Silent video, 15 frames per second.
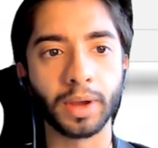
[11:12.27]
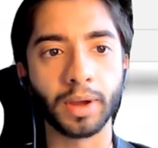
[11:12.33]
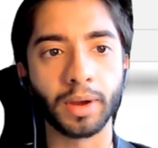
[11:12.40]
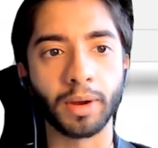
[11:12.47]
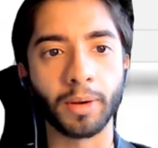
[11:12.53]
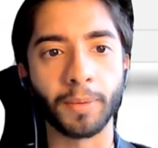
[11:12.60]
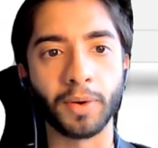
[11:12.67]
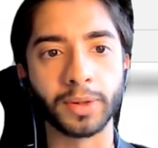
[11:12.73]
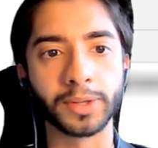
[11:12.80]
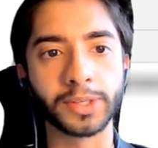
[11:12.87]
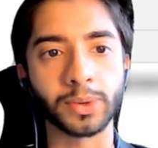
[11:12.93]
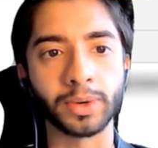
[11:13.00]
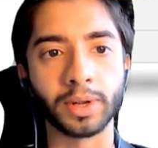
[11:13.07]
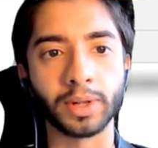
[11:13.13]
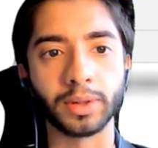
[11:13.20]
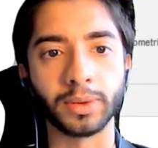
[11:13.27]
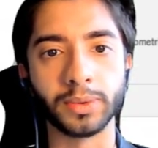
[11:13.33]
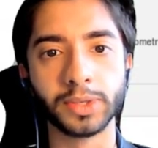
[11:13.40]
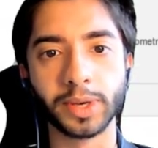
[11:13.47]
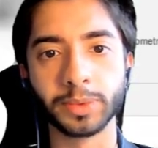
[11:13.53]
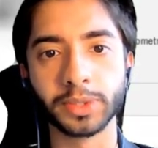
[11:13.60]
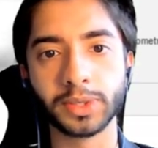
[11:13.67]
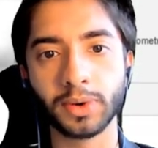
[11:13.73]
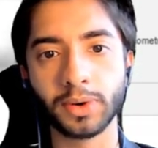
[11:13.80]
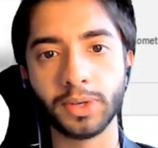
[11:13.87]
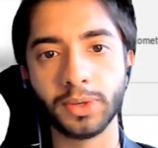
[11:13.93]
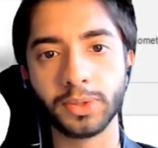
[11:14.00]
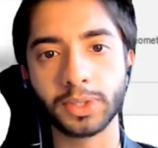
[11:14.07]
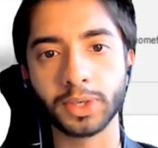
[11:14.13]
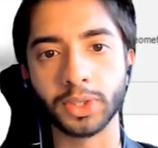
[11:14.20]
also include. So I'm just going to
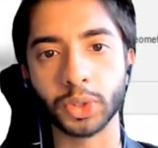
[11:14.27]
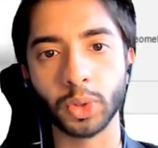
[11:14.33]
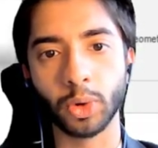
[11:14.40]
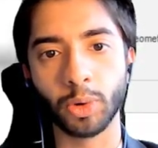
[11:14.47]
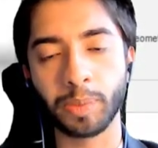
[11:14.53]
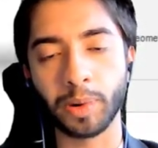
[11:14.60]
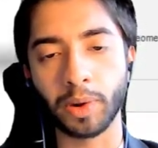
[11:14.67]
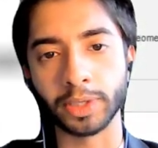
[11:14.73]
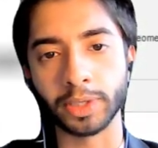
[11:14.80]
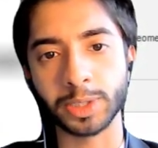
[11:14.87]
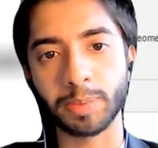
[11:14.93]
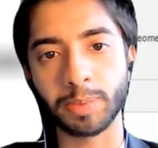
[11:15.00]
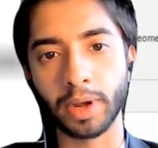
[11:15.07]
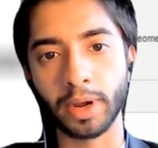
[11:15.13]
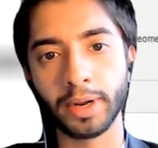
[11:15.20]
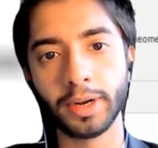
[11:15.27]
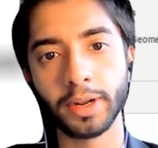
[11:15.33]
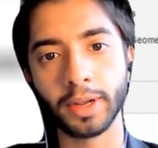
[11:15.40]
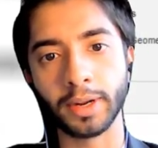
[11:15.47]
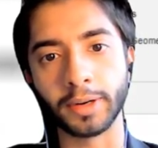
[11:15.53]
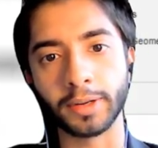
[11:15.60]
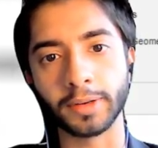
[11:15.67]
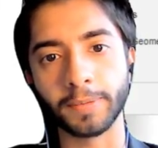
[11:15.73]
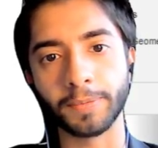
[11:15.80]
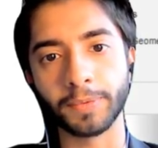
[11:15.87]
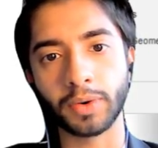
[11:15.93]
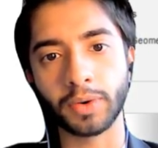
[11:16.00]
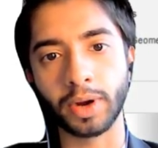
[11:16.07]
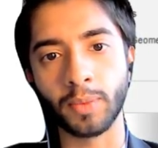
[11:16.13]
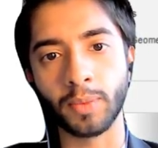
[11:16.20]
use control point spline and
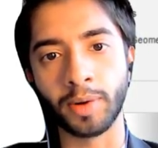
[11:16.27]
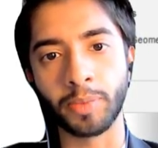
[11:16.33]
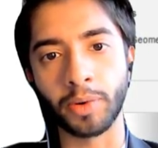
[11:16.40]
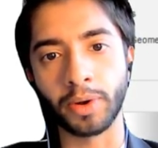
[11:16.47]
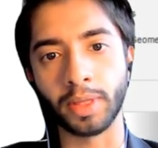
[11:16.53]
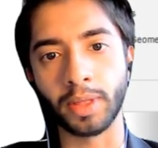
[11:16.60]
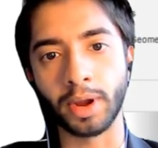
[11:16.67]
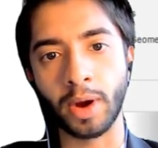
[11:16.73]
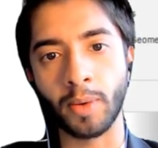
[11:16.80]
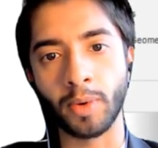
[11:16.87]
create 1 point there,